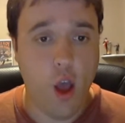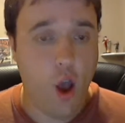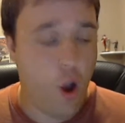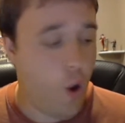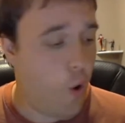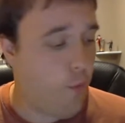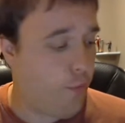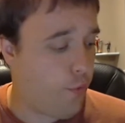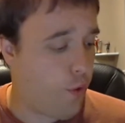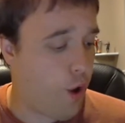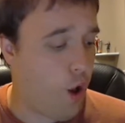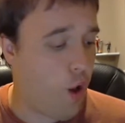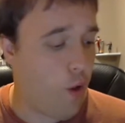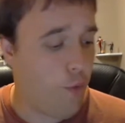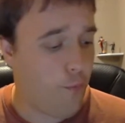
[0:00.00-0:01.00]

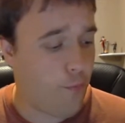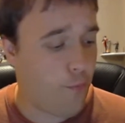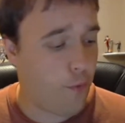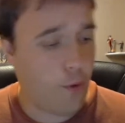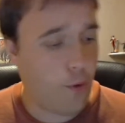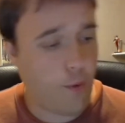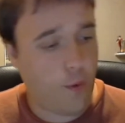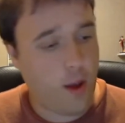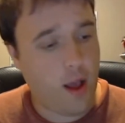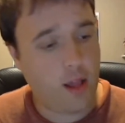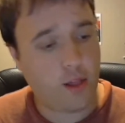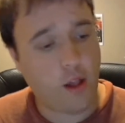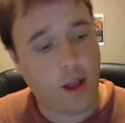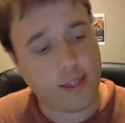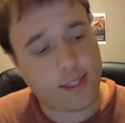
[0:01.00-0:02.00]
Overall, for
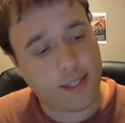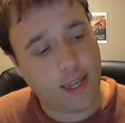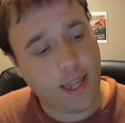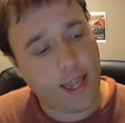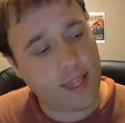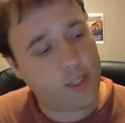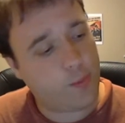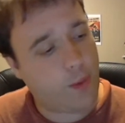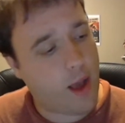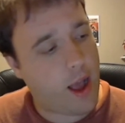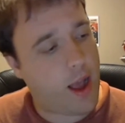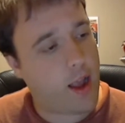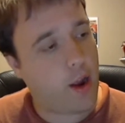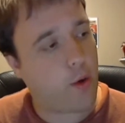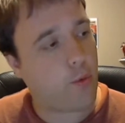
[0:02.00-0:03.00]
Lost Cities
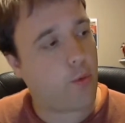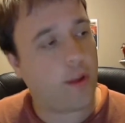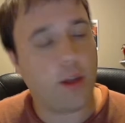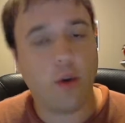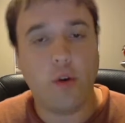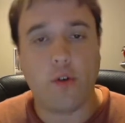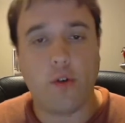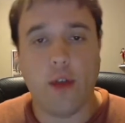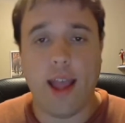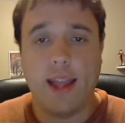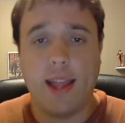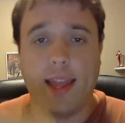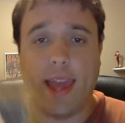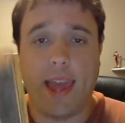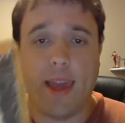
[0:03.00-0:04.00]
by Rio
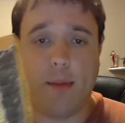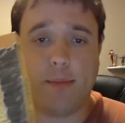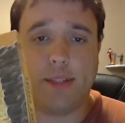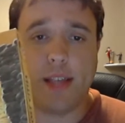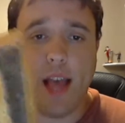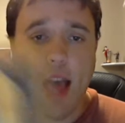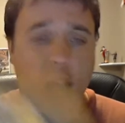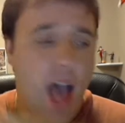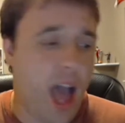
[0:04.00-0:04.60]
Grande Games,